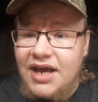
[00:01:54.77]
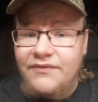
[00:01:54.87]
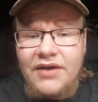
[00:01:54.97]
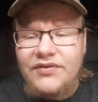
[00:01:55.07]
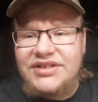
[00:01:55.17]

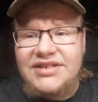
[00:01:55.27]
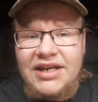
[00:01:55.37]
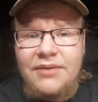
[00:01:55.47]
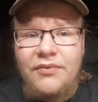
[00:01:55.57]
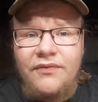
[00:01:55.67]
I've never
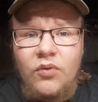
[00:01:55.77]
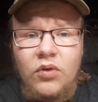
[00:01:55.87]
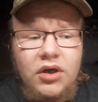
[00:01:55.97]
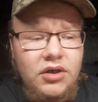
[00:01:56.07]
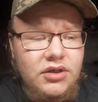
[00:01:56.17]
seen it
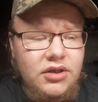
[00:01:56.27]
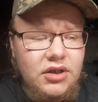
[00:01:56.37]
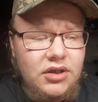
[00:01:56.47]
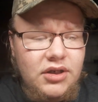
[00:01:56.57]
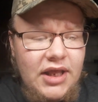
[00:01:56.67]
before.
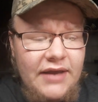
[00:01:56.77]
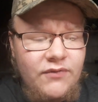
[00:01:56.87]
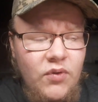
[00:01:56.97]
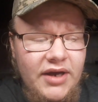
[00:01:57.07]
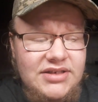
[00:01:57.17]

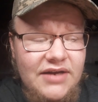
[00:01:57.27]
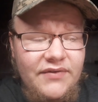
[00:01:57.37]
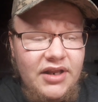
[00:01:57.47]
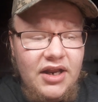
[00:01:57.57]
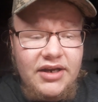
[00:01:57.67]
If you guys have
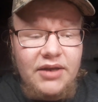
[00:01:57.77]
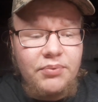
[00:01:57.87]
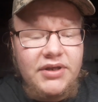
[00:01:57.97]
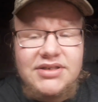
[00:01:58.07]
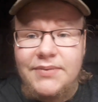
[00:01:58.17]
any idea,
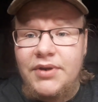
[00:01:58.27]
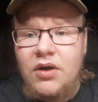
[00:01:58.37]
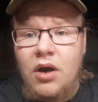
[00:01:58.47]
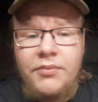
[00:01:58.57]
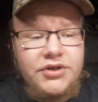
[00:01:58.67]
please let me
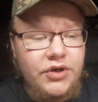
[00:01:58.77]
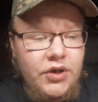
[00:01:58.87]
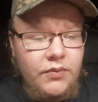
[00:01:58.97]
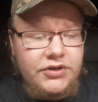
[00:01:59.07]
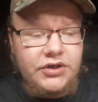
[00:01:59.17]
know. I'm going to show
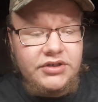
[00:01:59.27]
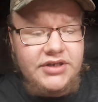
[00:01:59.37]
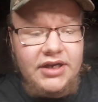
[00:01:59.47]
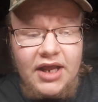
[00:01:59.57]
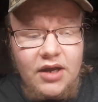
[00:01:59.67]
you what she looks
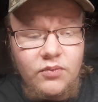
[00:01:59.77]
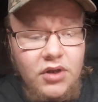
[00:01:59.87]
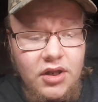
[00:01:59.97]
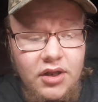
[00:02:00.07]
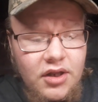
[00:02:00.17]
like now.
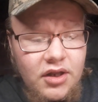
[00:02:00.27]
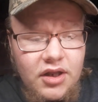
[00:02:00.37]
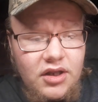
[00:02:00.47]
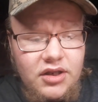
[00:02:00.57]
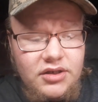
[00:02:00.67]

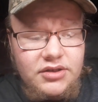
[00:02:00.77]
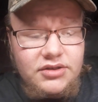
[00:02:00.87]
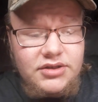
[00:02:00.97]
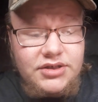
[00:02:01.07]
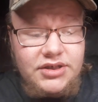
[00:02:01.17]

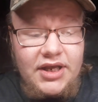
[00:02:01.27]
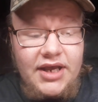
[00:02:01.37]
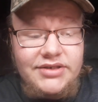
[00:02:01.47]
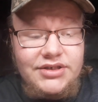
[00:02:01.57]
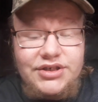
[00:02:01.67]
She
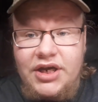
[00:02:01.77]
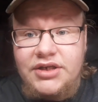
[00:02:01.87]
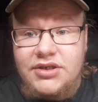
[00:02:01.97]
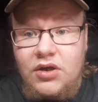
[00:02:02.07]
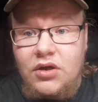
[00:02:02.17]
hasn't
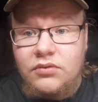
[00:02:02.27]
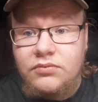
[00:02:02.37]
changed at all.